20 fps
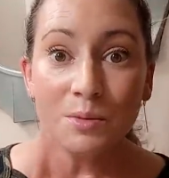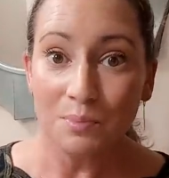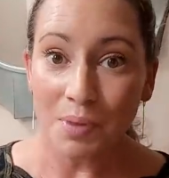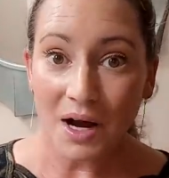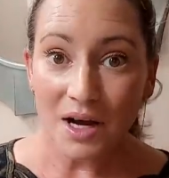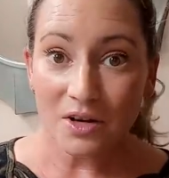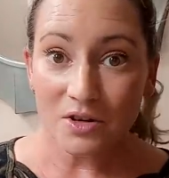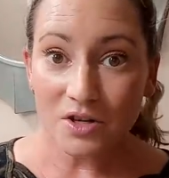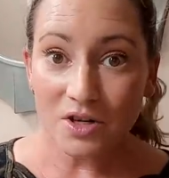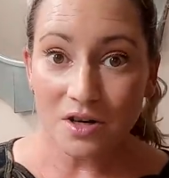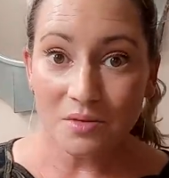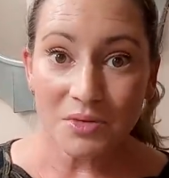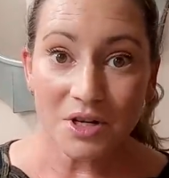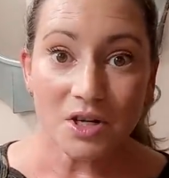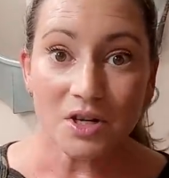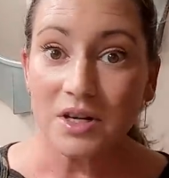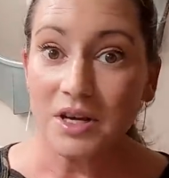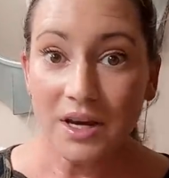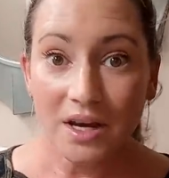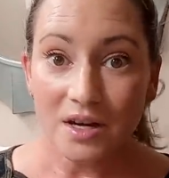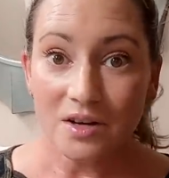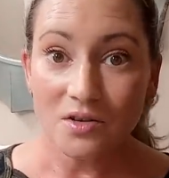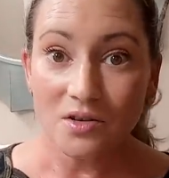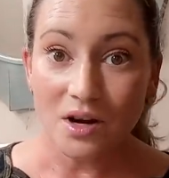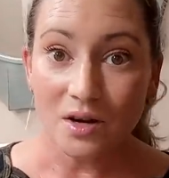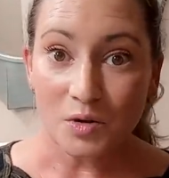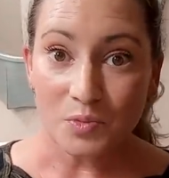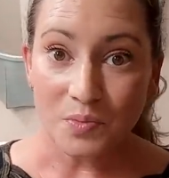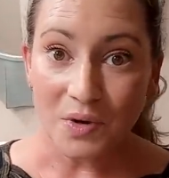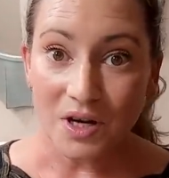Bioderma, you can't go
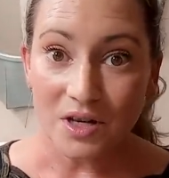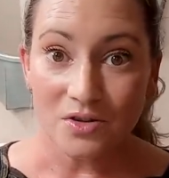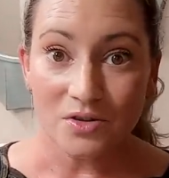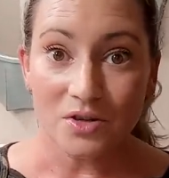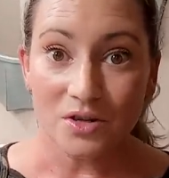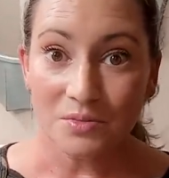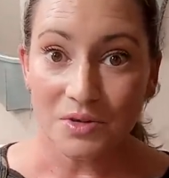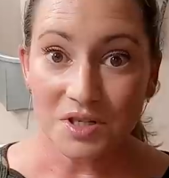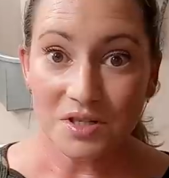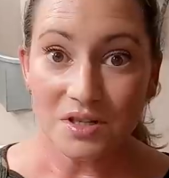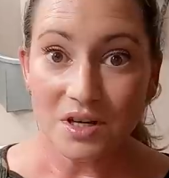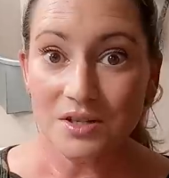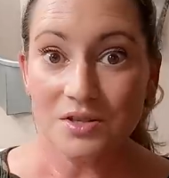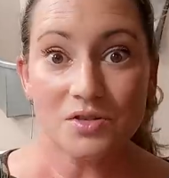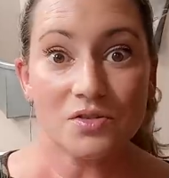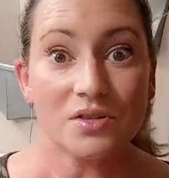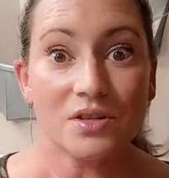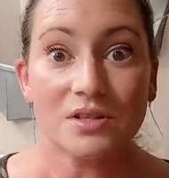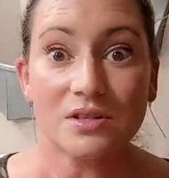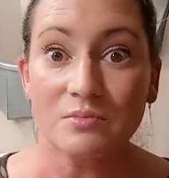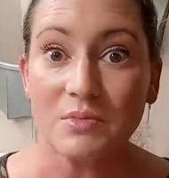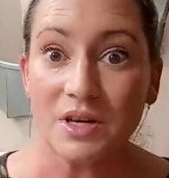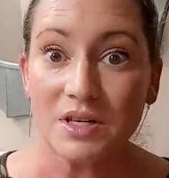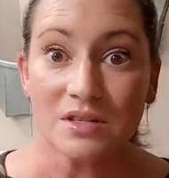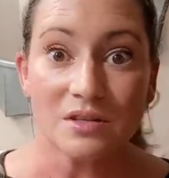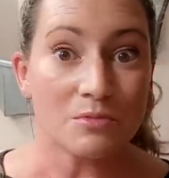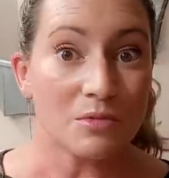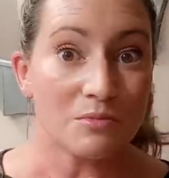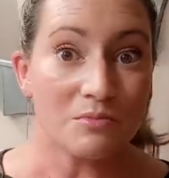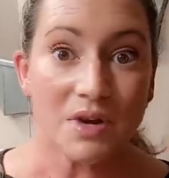wrong with Bioderma sunscreens. It makes
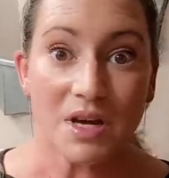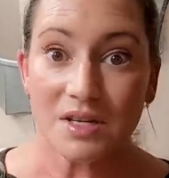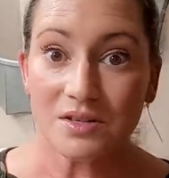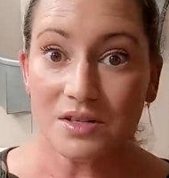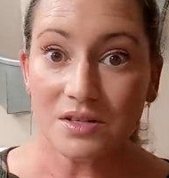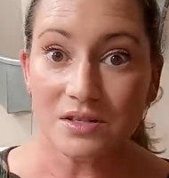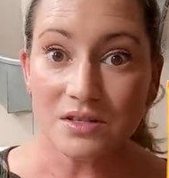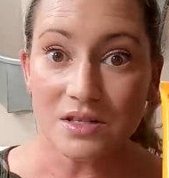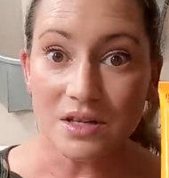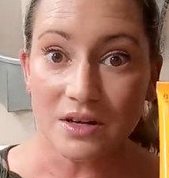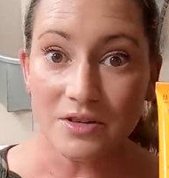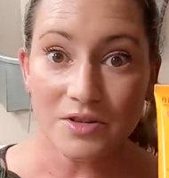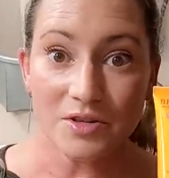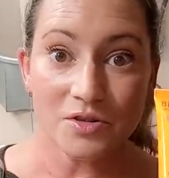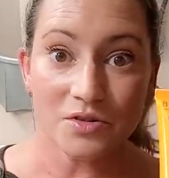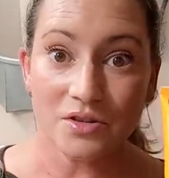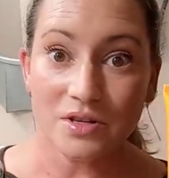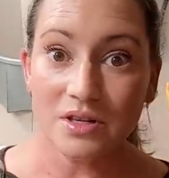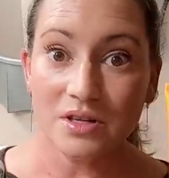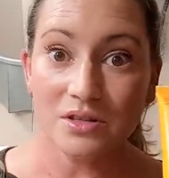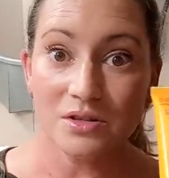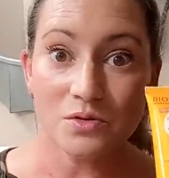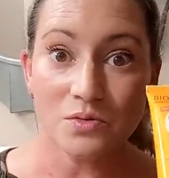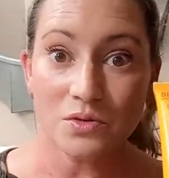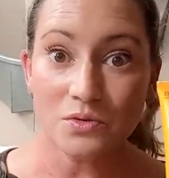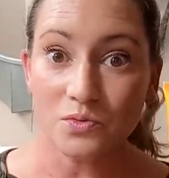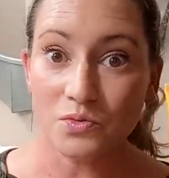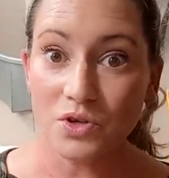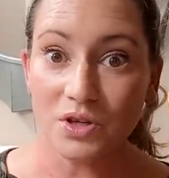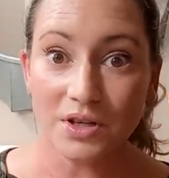some amazing sunscreens
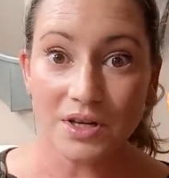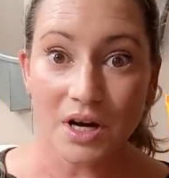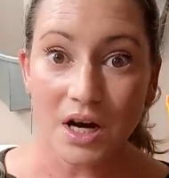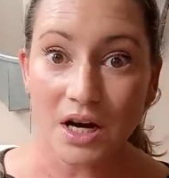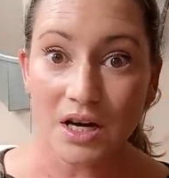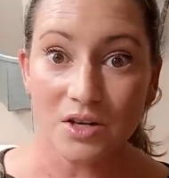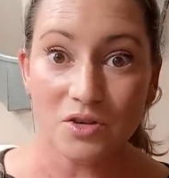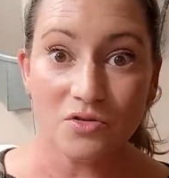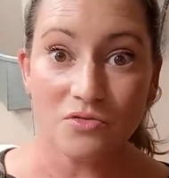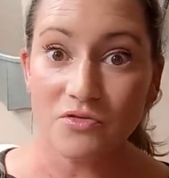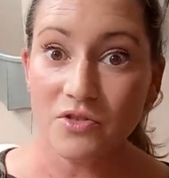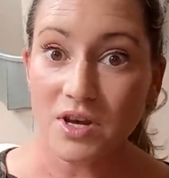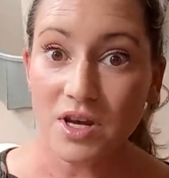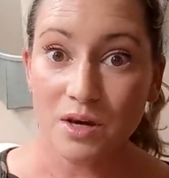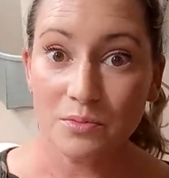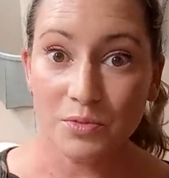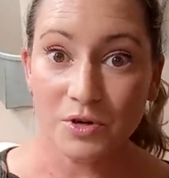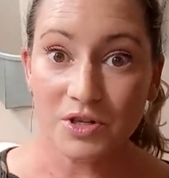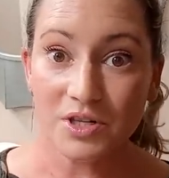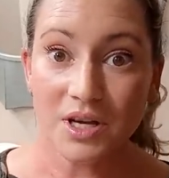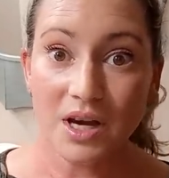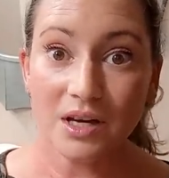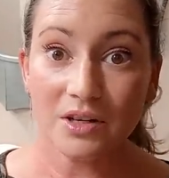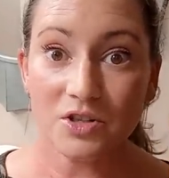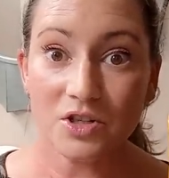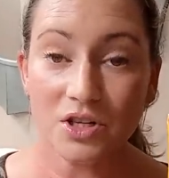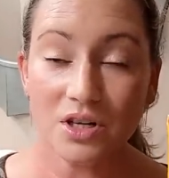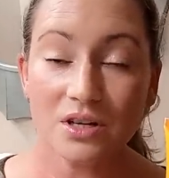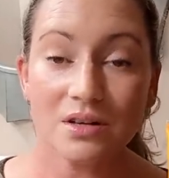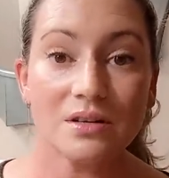with really high UVA
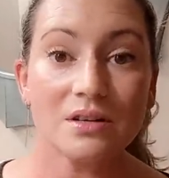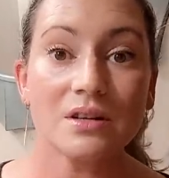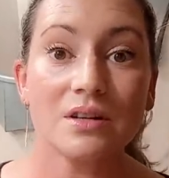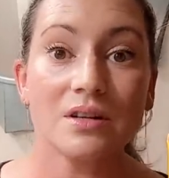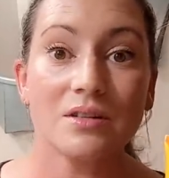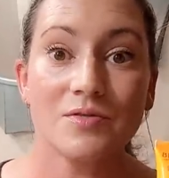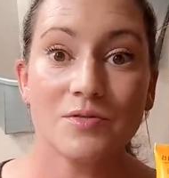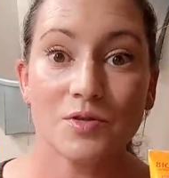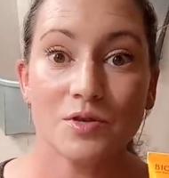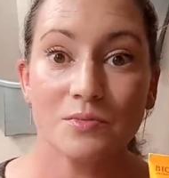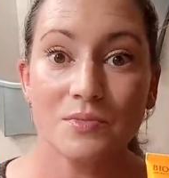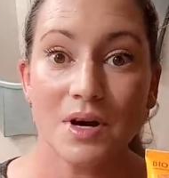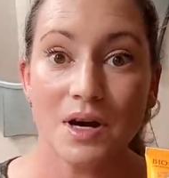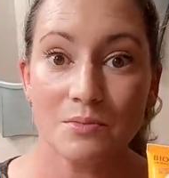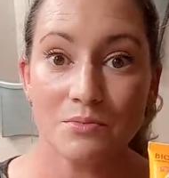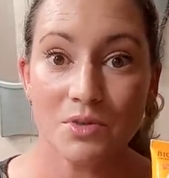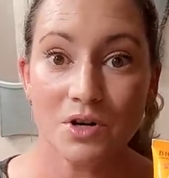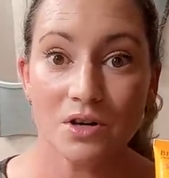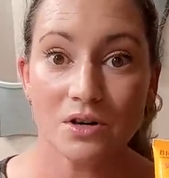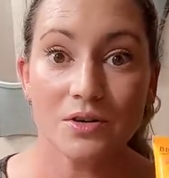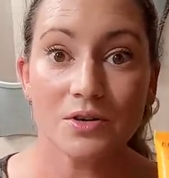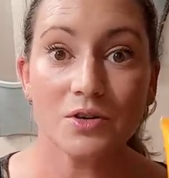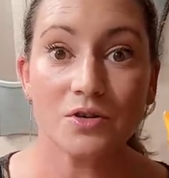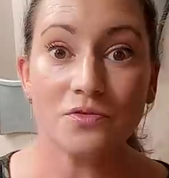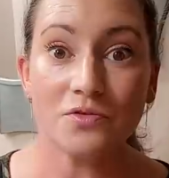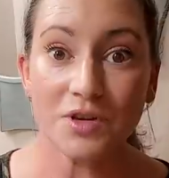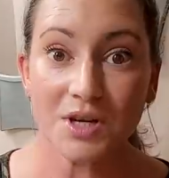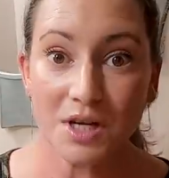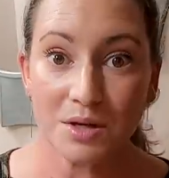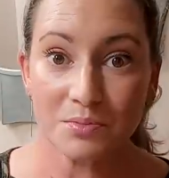protection. If you remember,
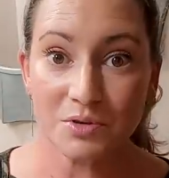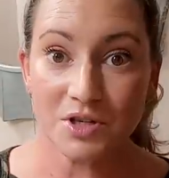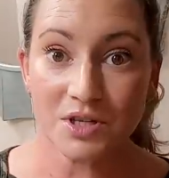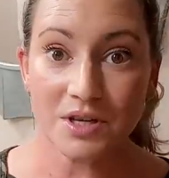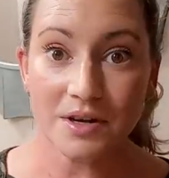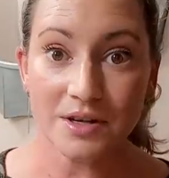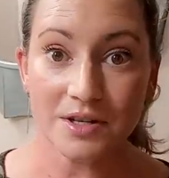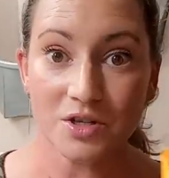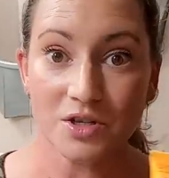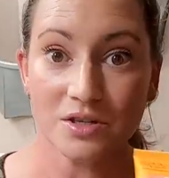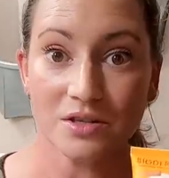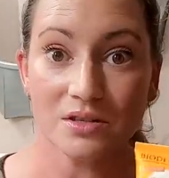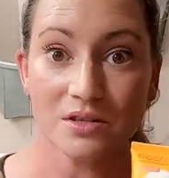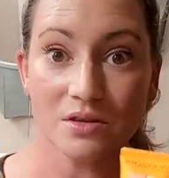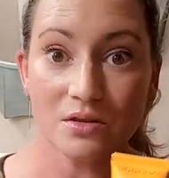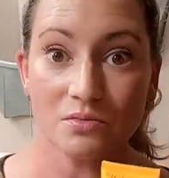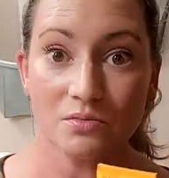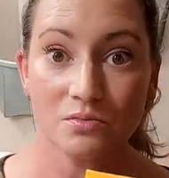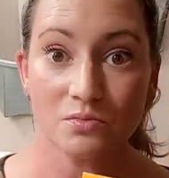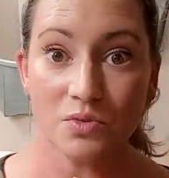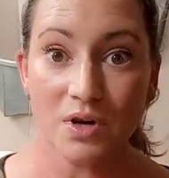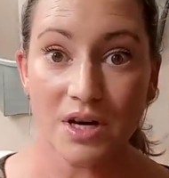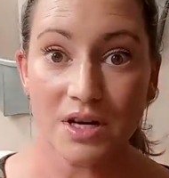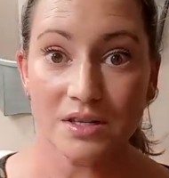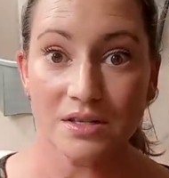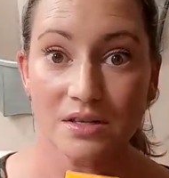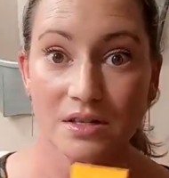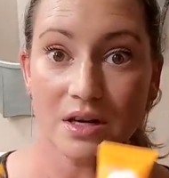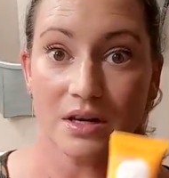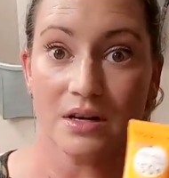UVA protection is the
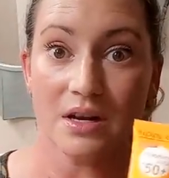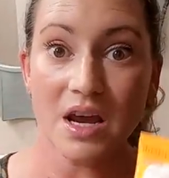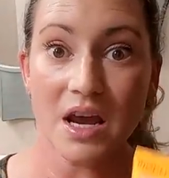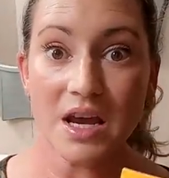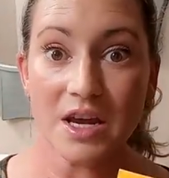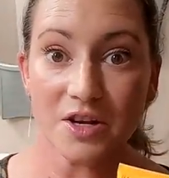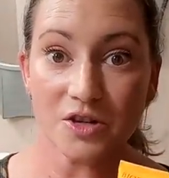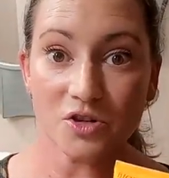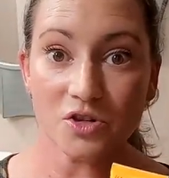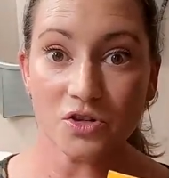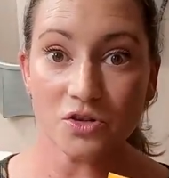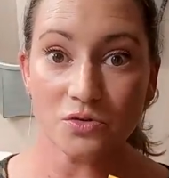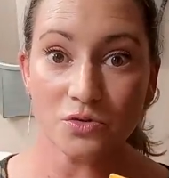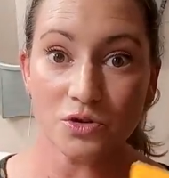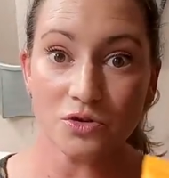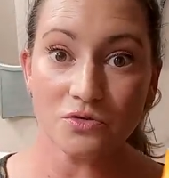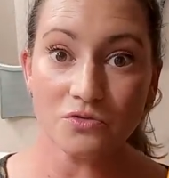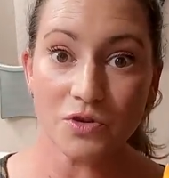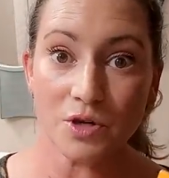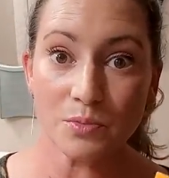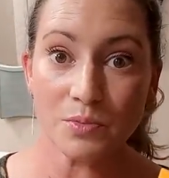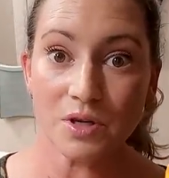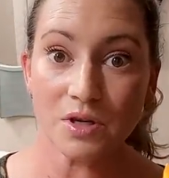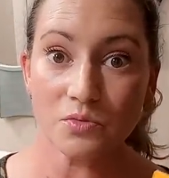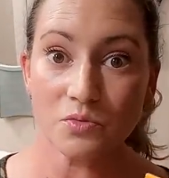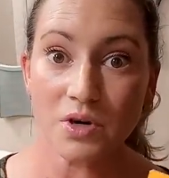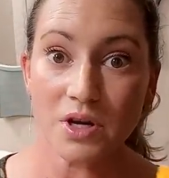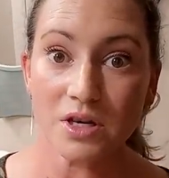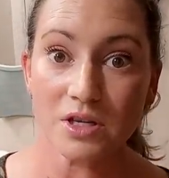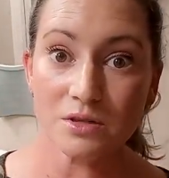rays that age you,
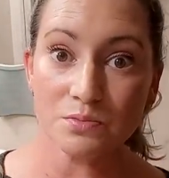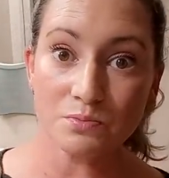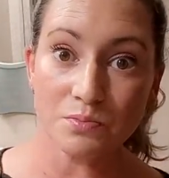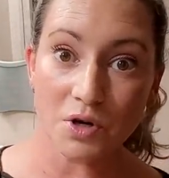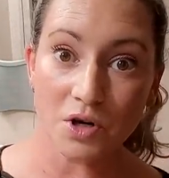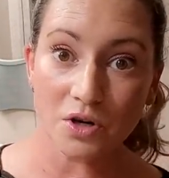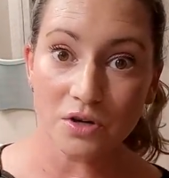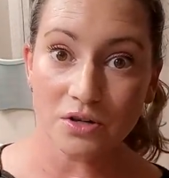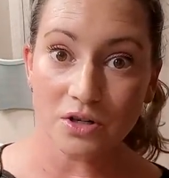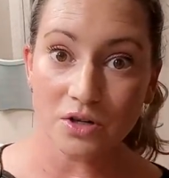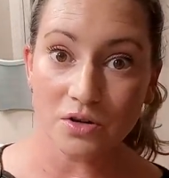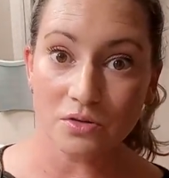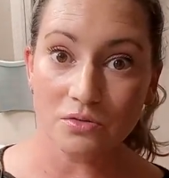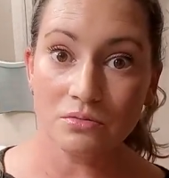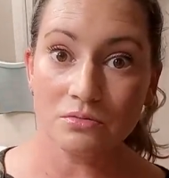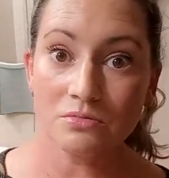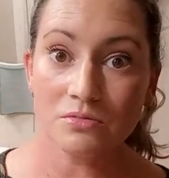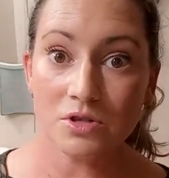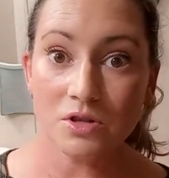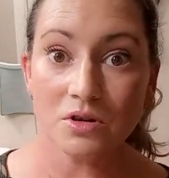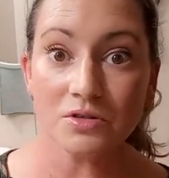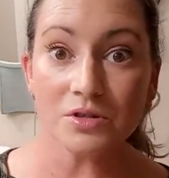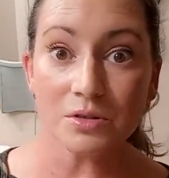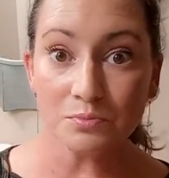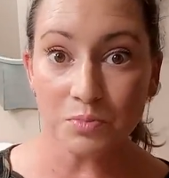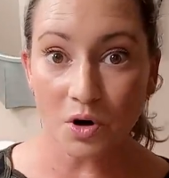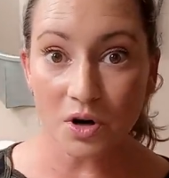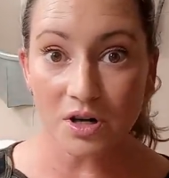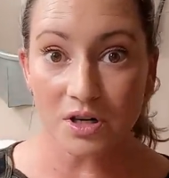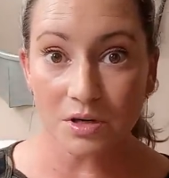UVB rays burn you. So it's
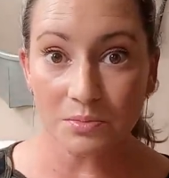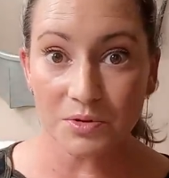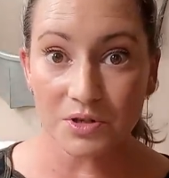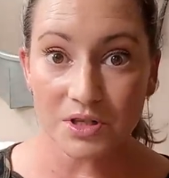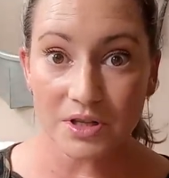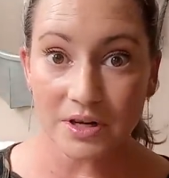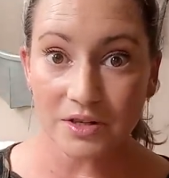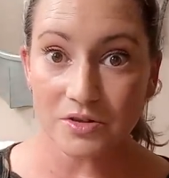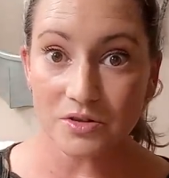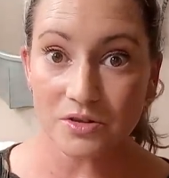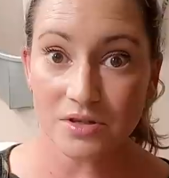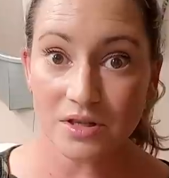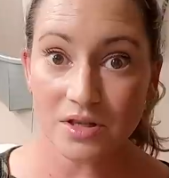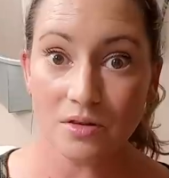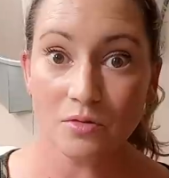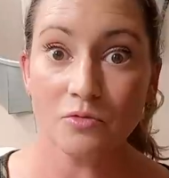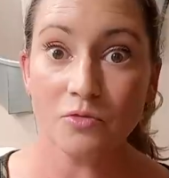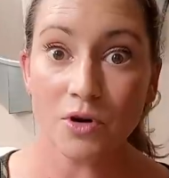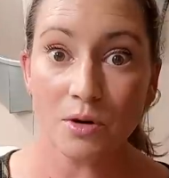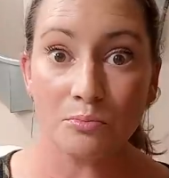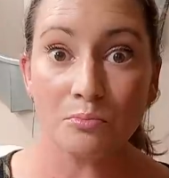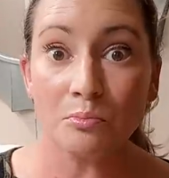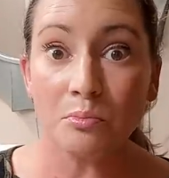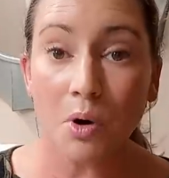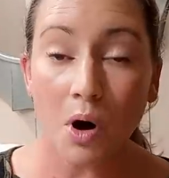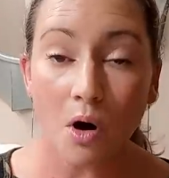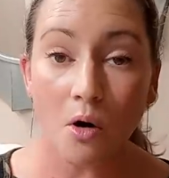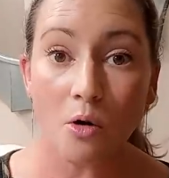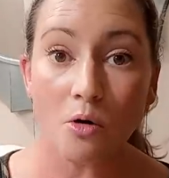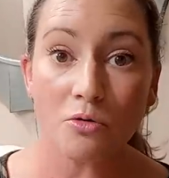important to protect your skin from
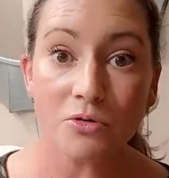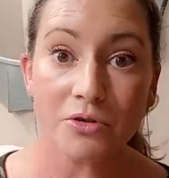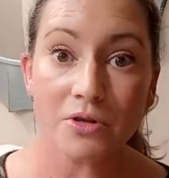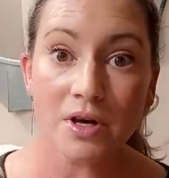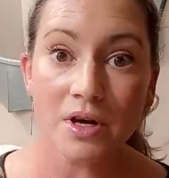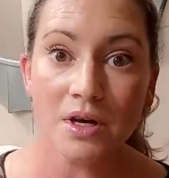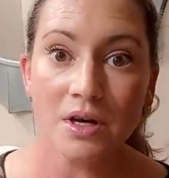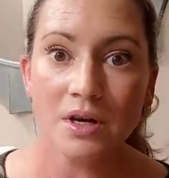both.